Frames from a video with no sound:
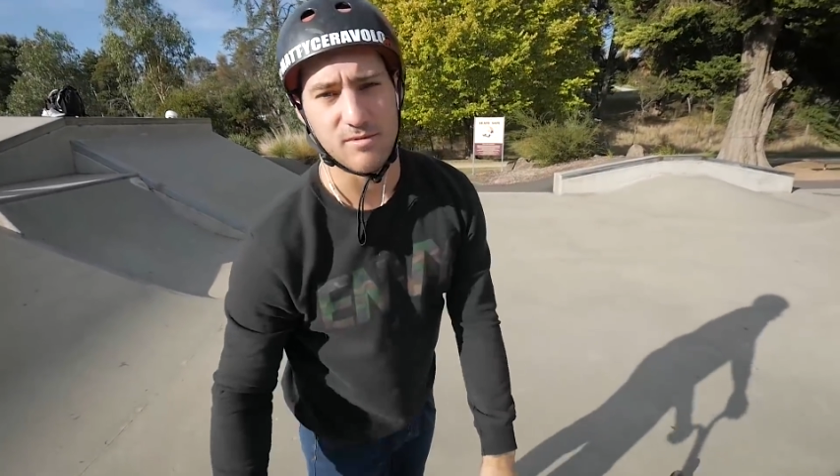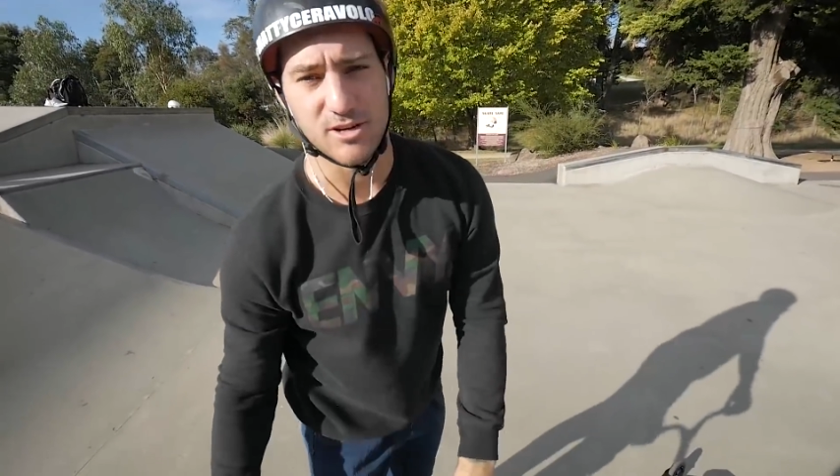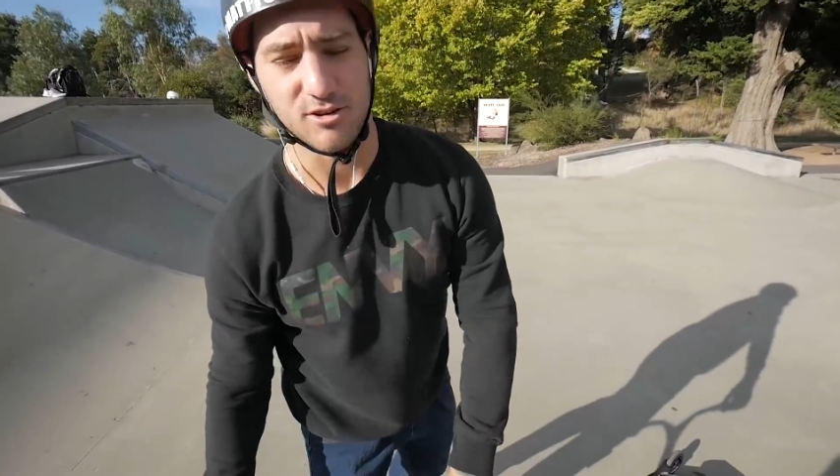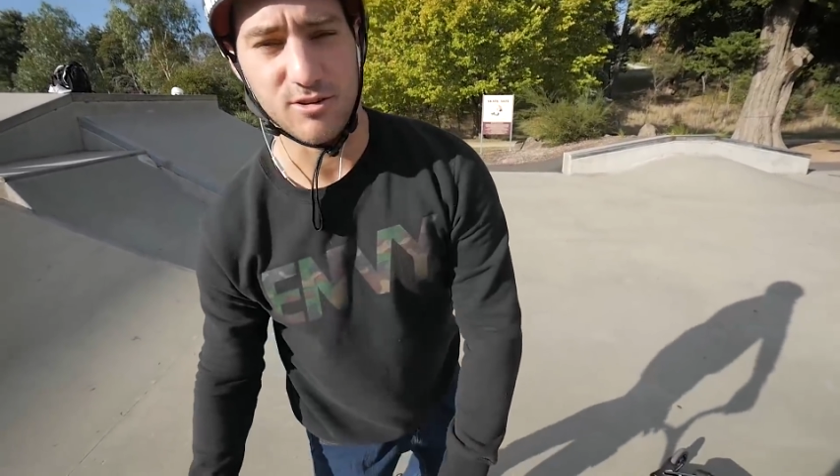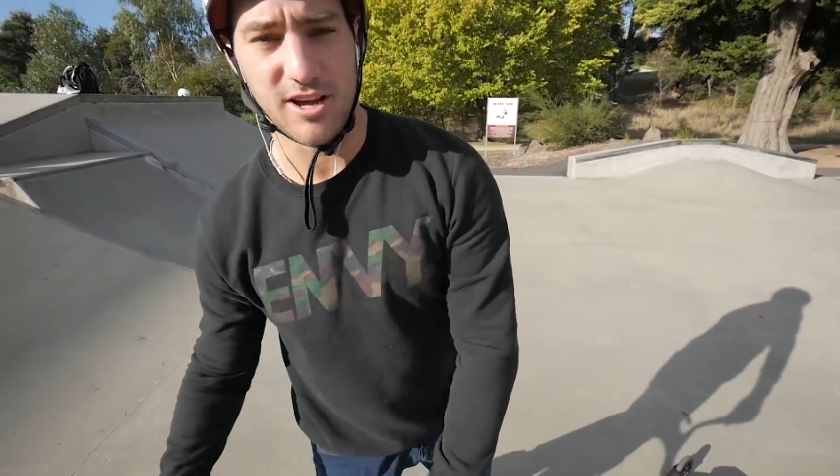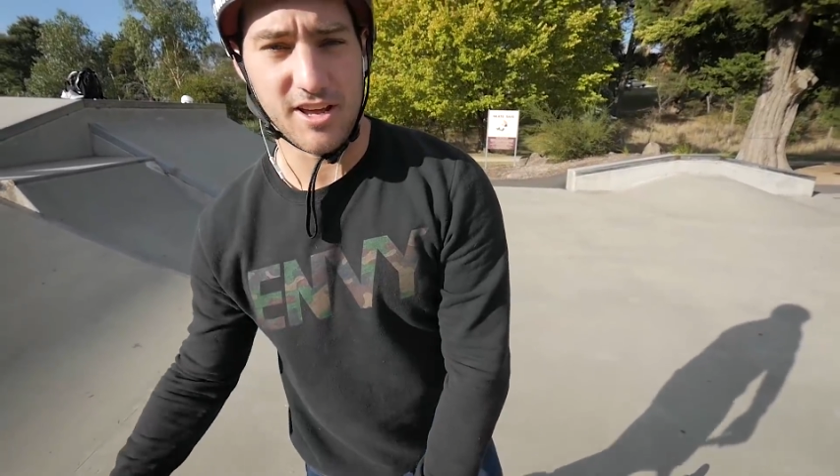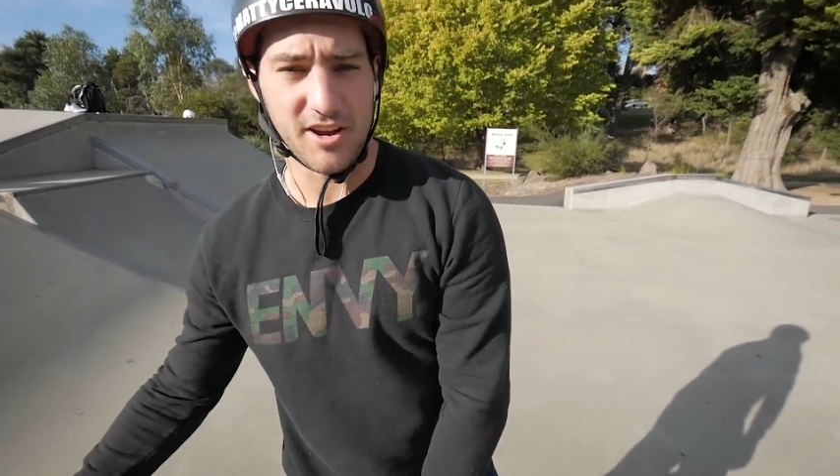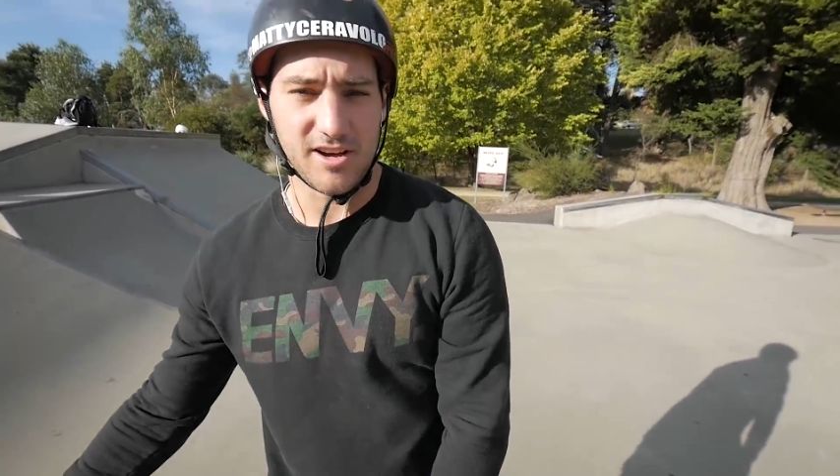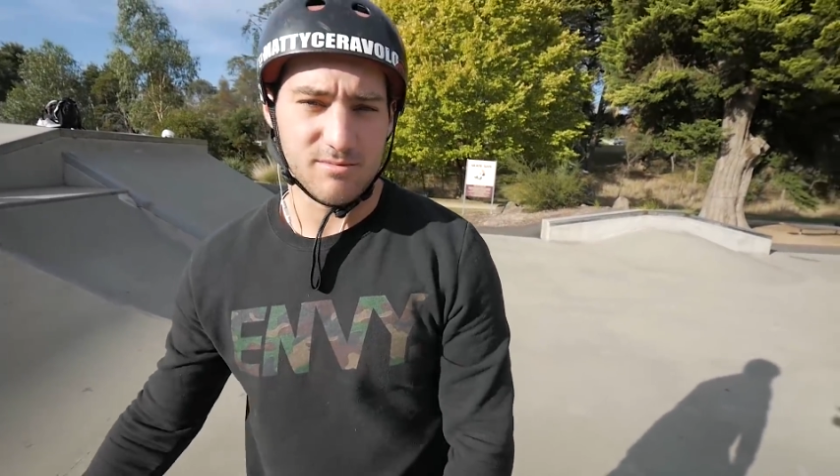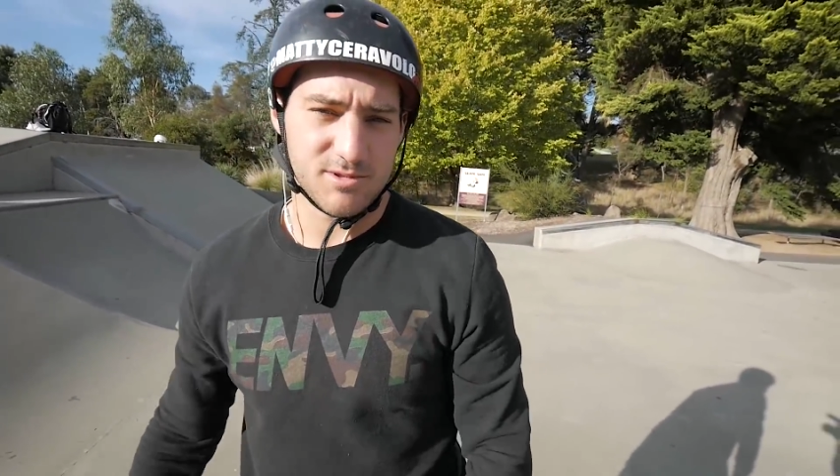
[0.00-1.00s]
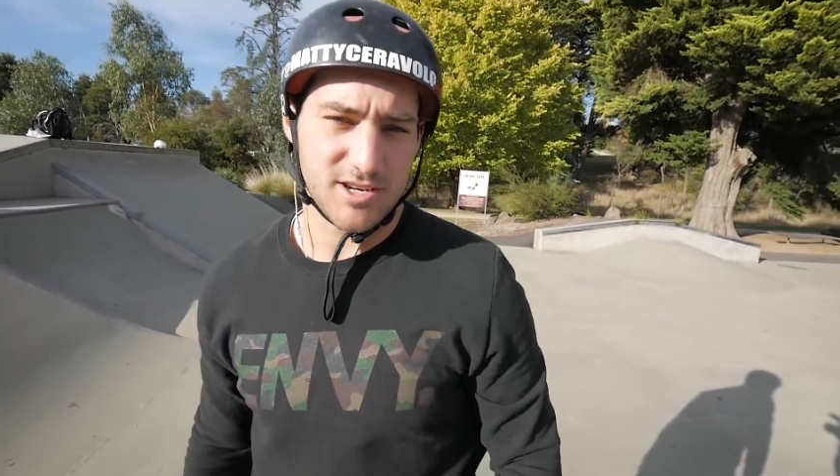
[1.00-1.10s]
for much longer. I hit arms